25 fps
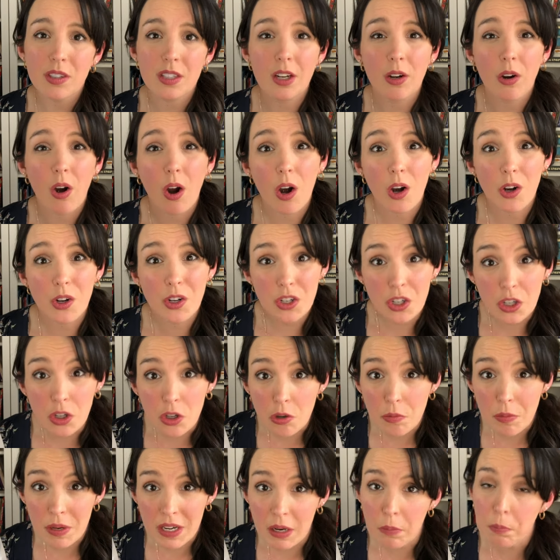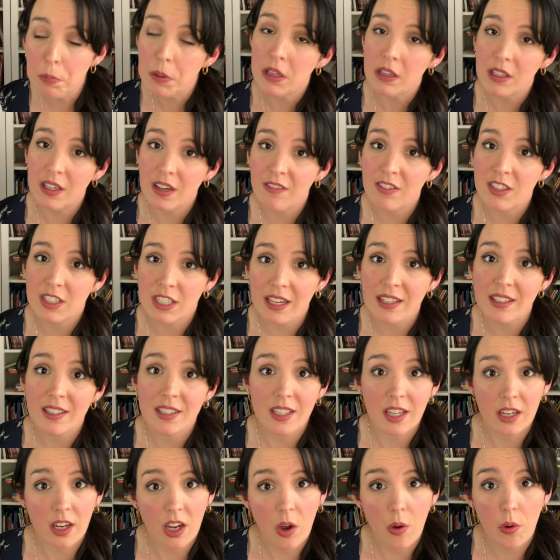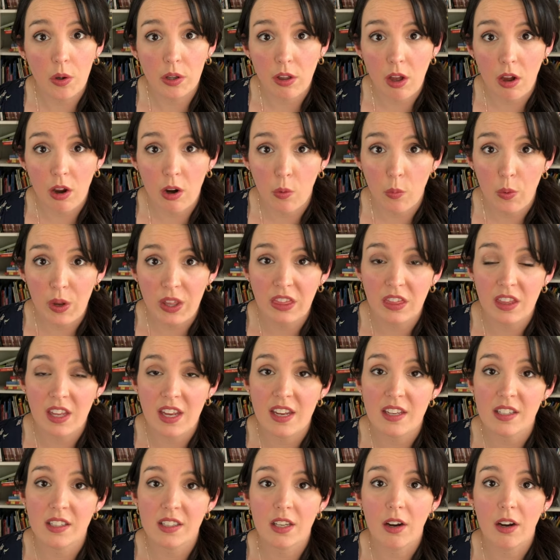there are new manipulative sets that go along with these.